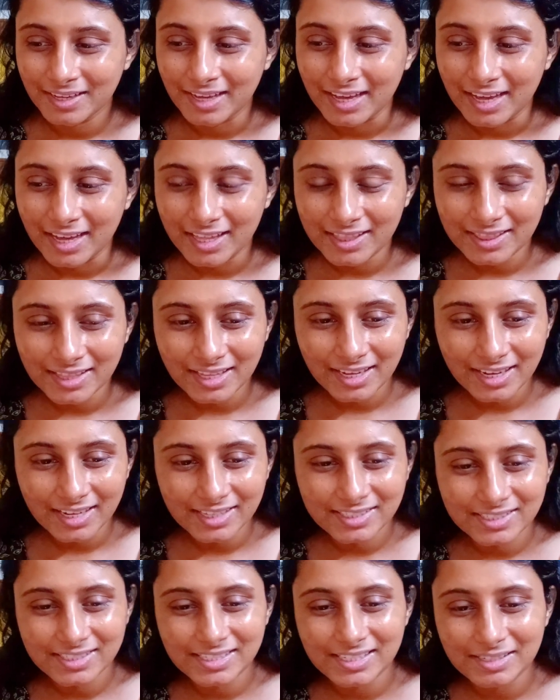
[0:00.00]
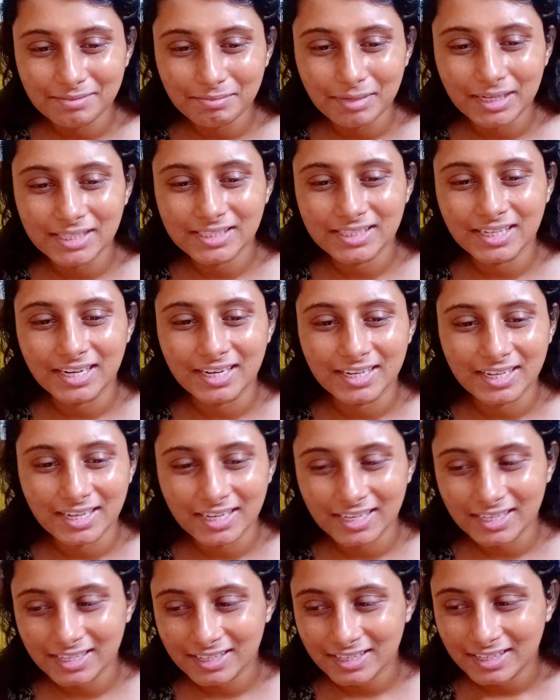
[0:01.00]
And then I see my chart,
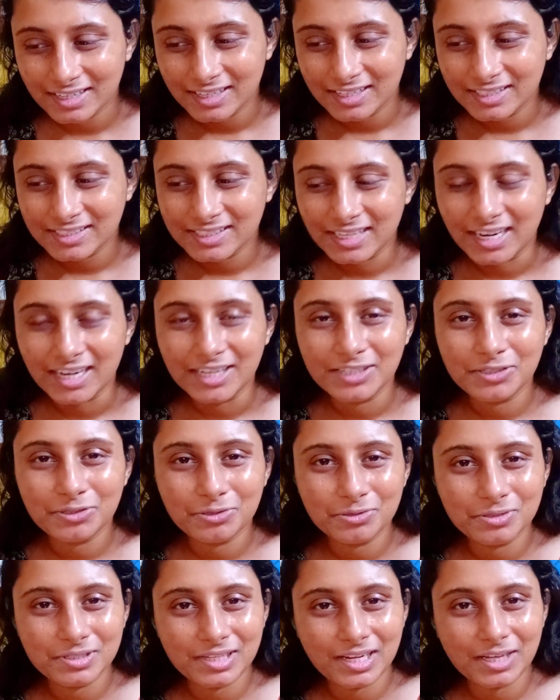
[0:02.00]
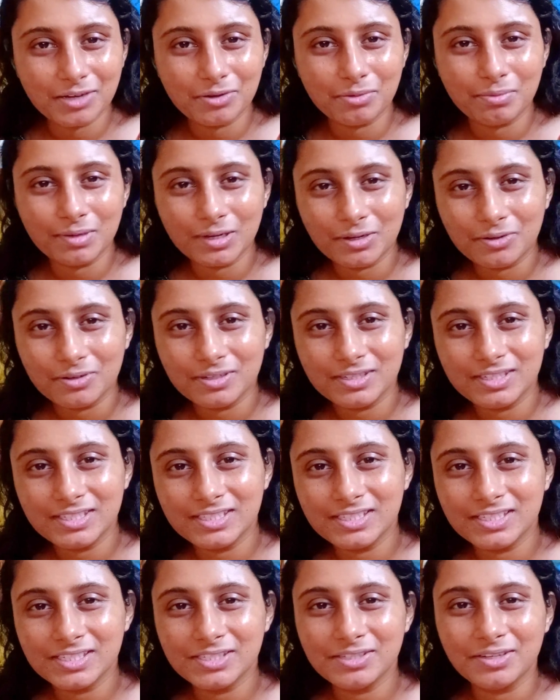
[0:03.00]
and chart shows like, oh my god,
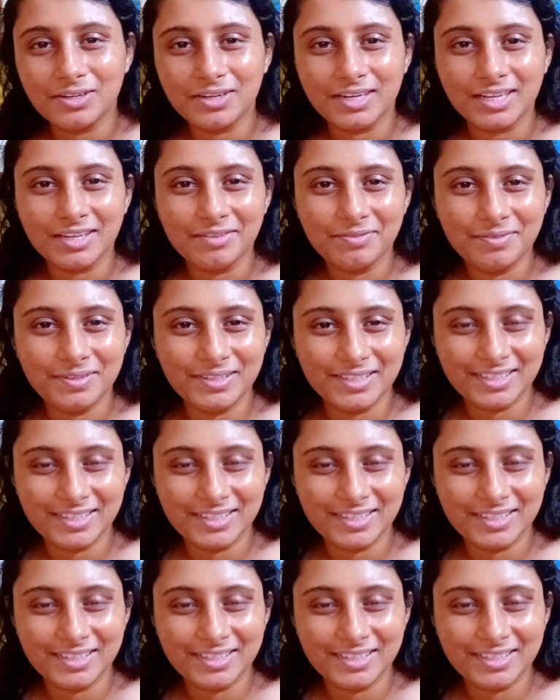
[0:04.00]
this is your type.